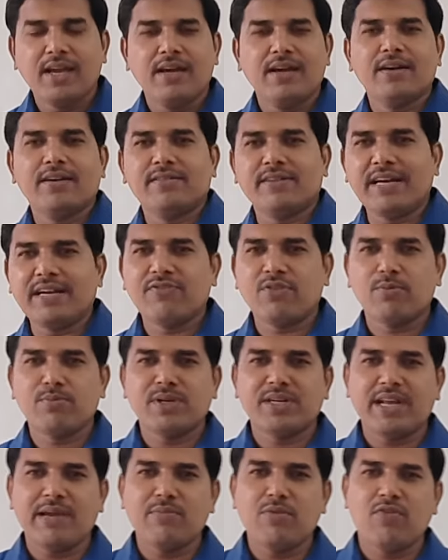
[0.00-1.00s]
right from the
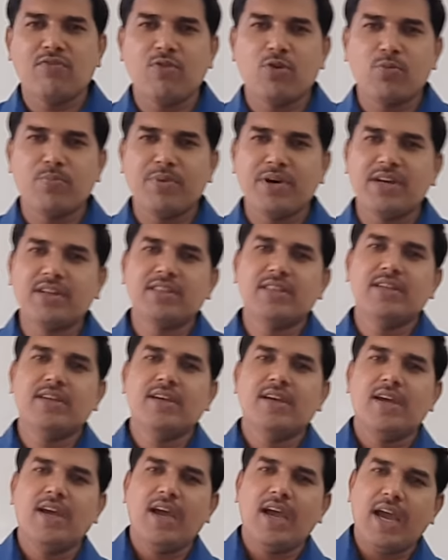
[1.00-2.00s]
time of our birth,
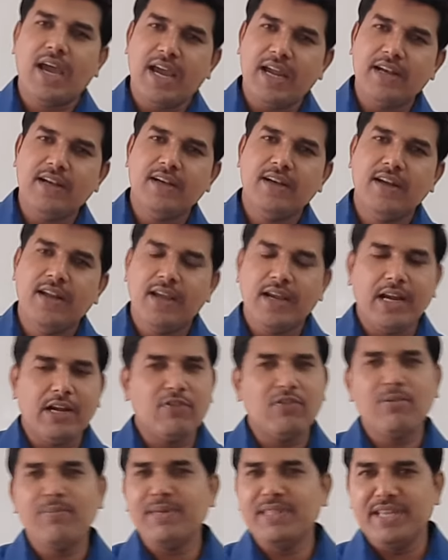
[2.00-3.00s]
and it
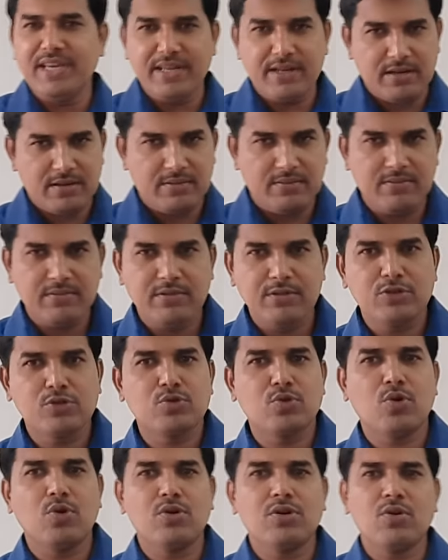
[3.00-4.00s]
will be there
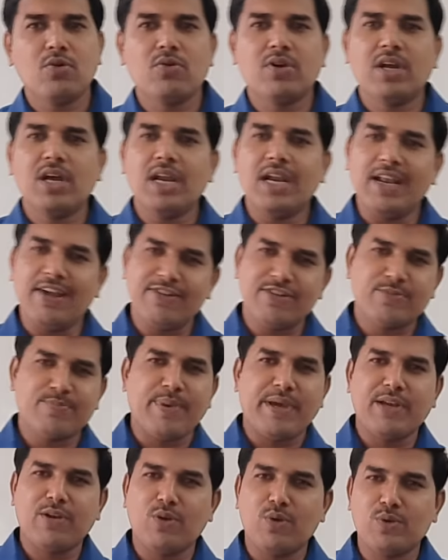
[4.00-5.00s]
throughout our
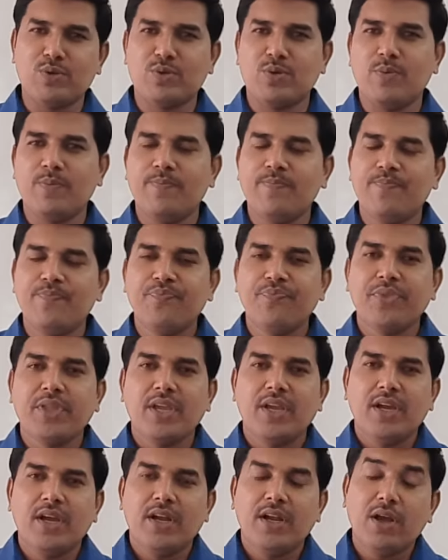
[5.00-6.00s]
lifespan also.
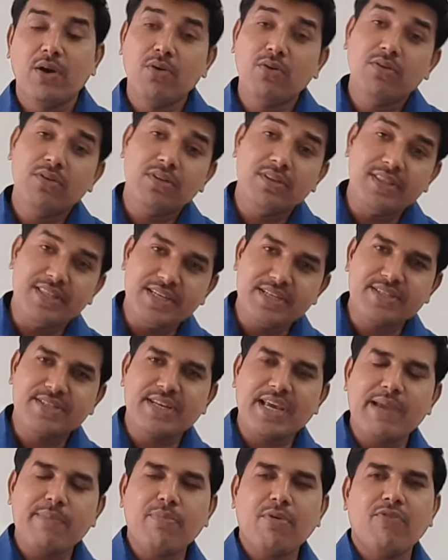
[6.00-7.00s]
Now this
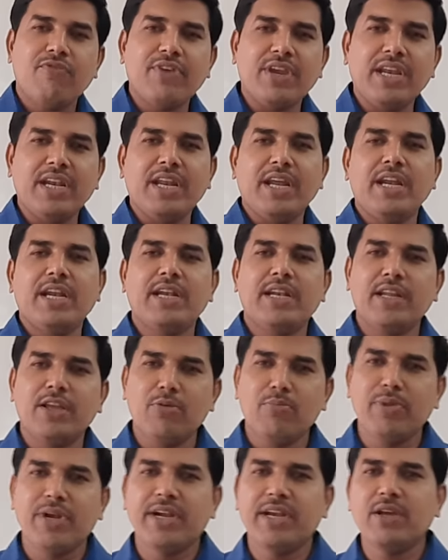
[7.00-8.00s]
type of innate
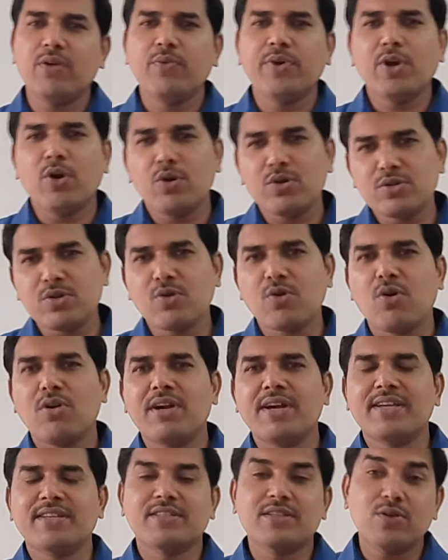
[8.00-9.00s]
immunity we also call it
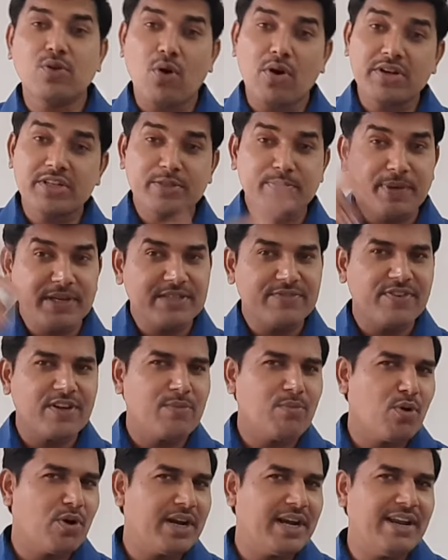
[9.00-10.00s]
as non-specific
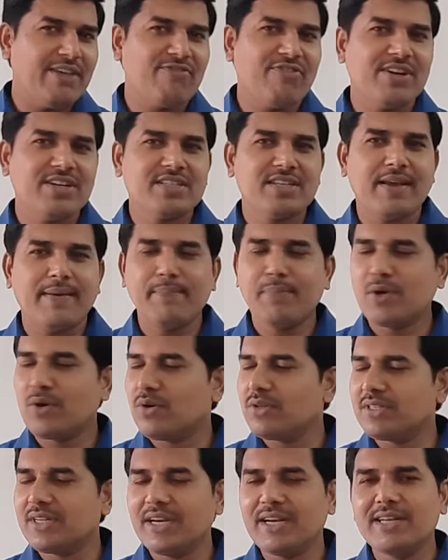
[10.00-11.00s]
body defense,
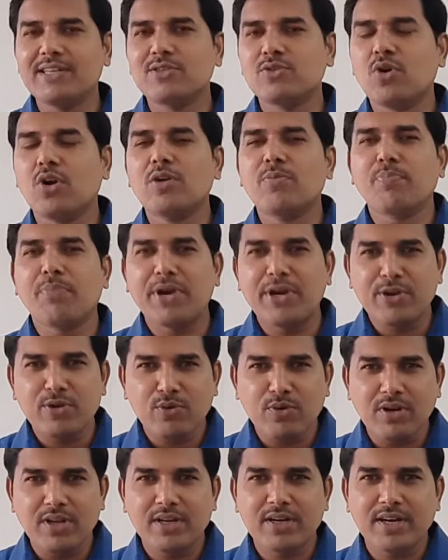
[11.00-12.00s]
because it is not
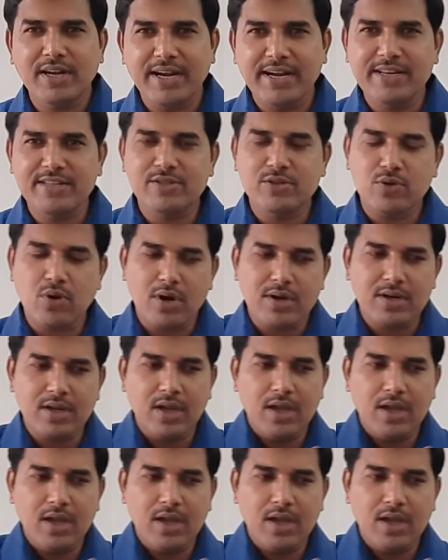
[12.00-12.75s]
particular, it is not